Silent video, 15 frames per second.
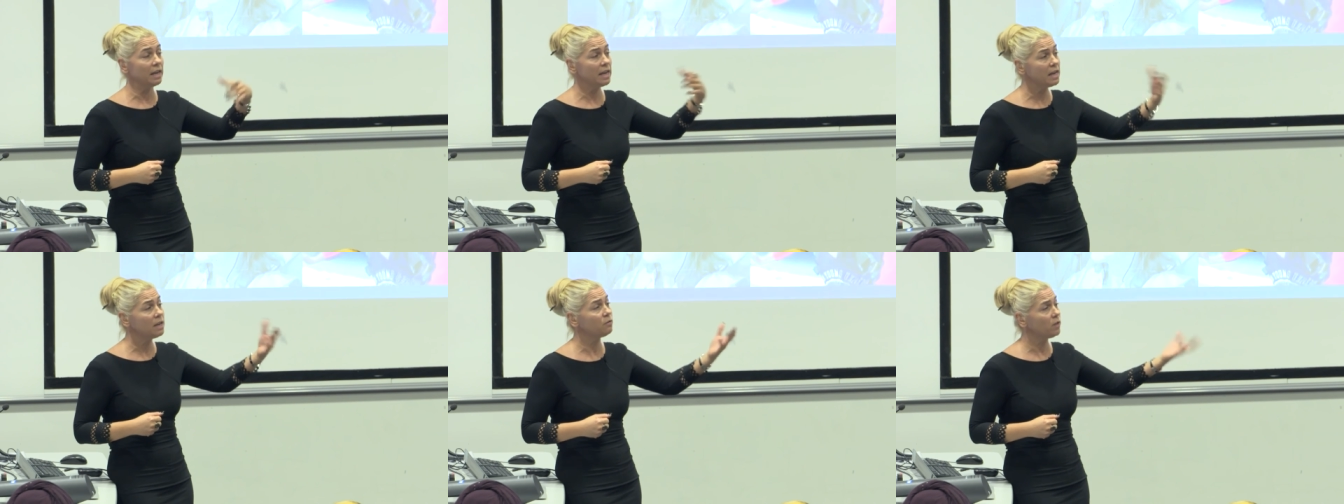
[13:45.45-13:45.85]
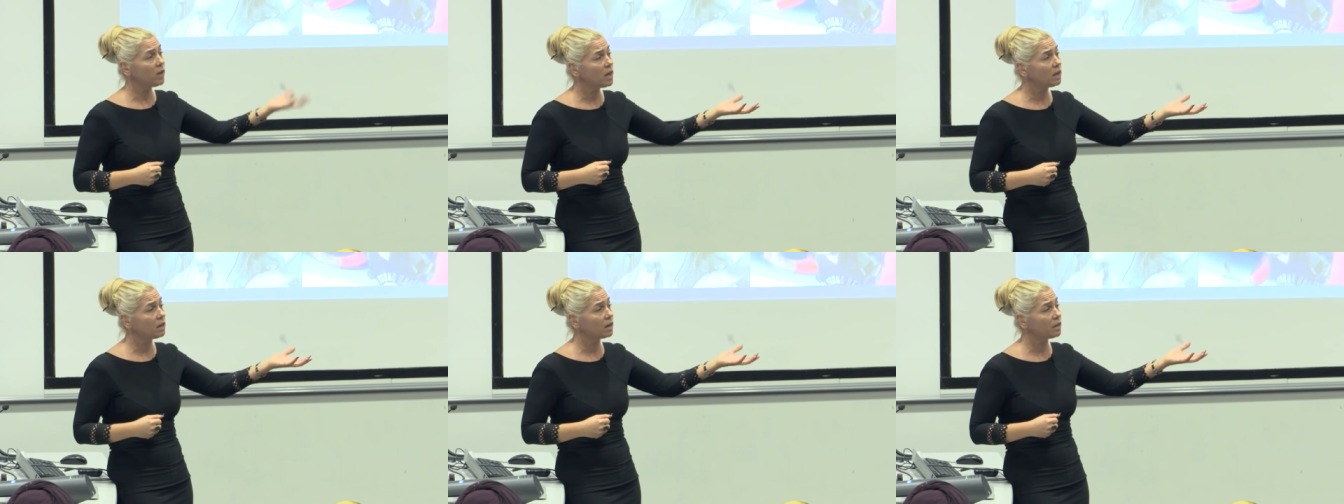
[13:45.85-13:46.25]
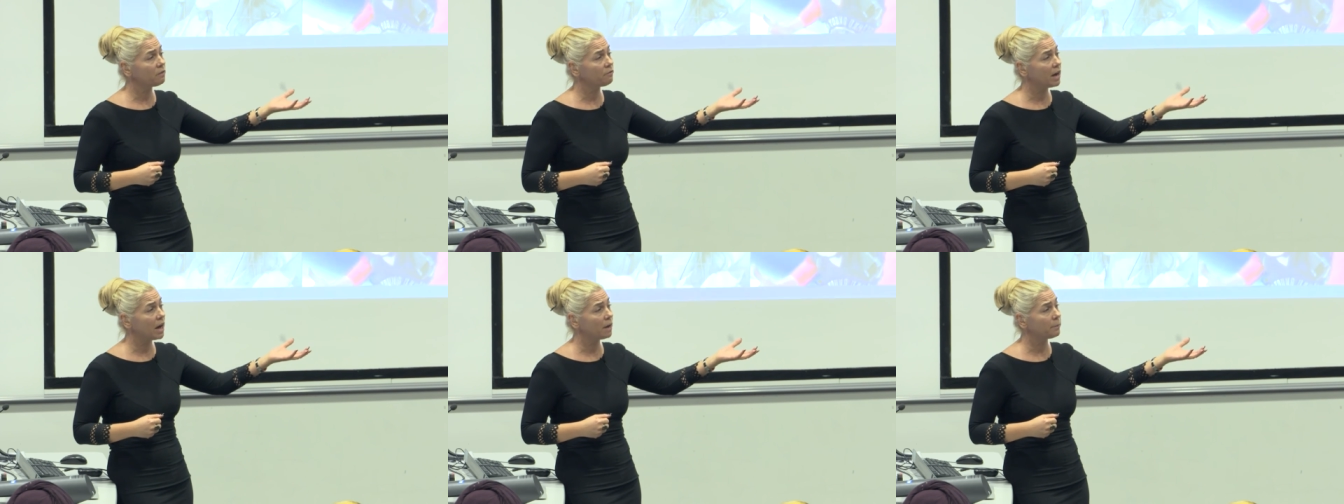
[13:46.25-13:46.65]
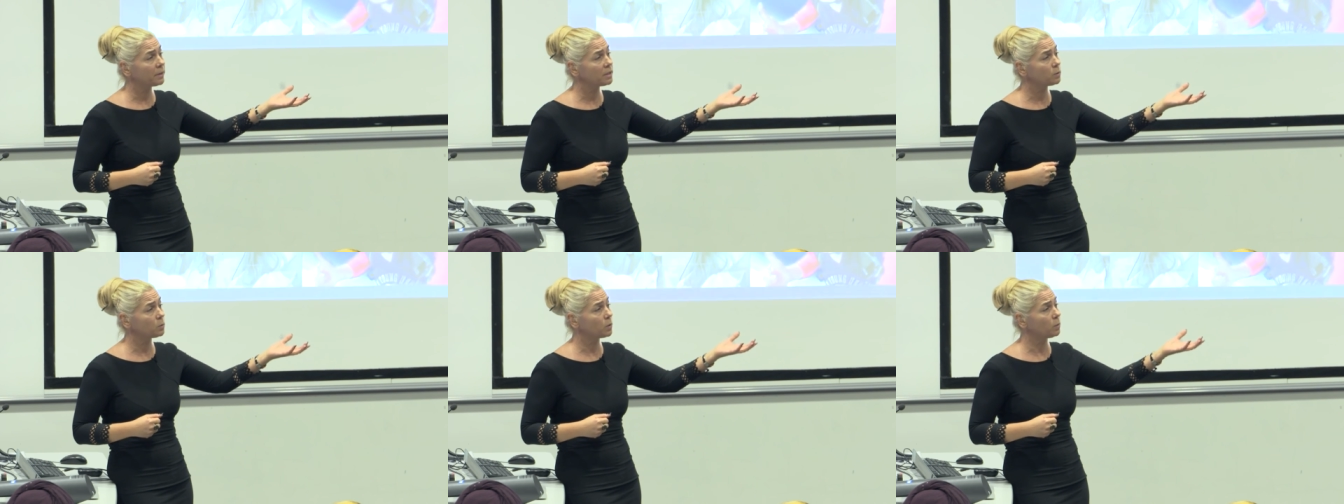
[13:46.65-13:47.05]
in-vehicle
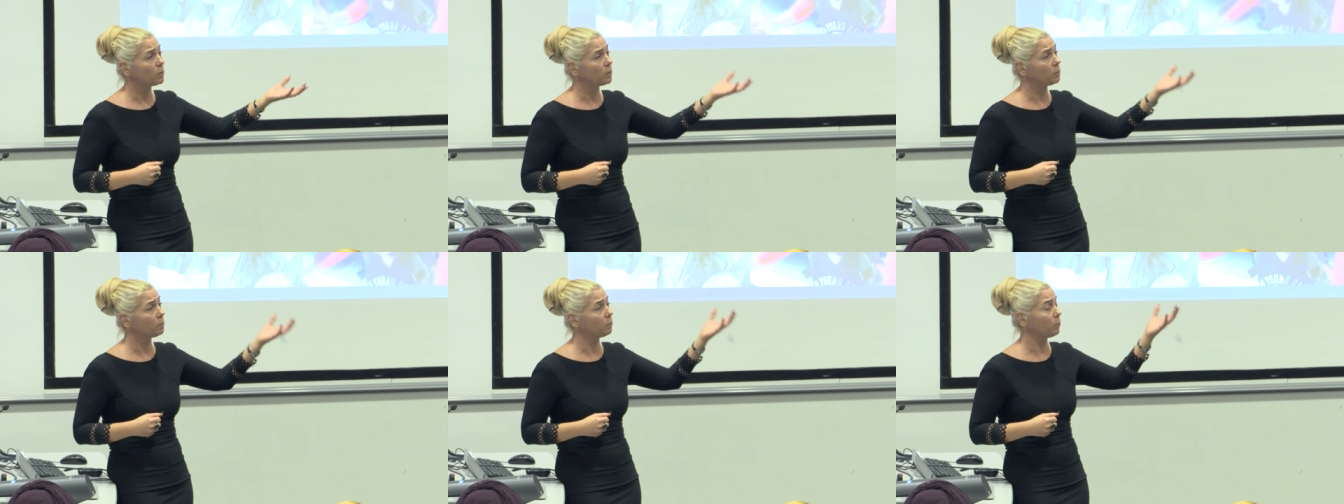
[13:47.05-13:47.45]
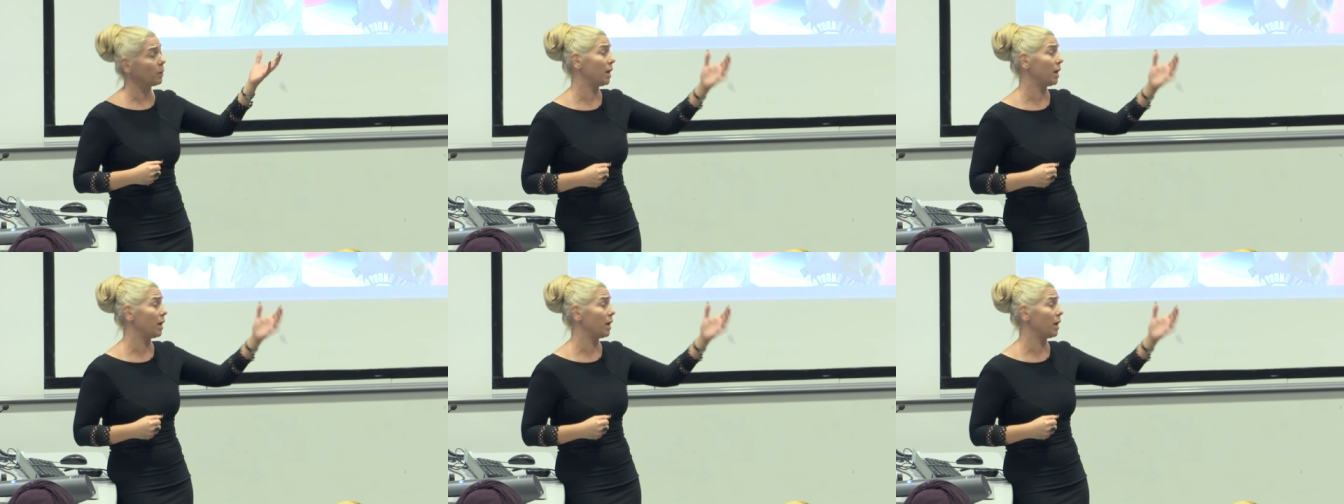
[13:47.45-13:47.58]
environments where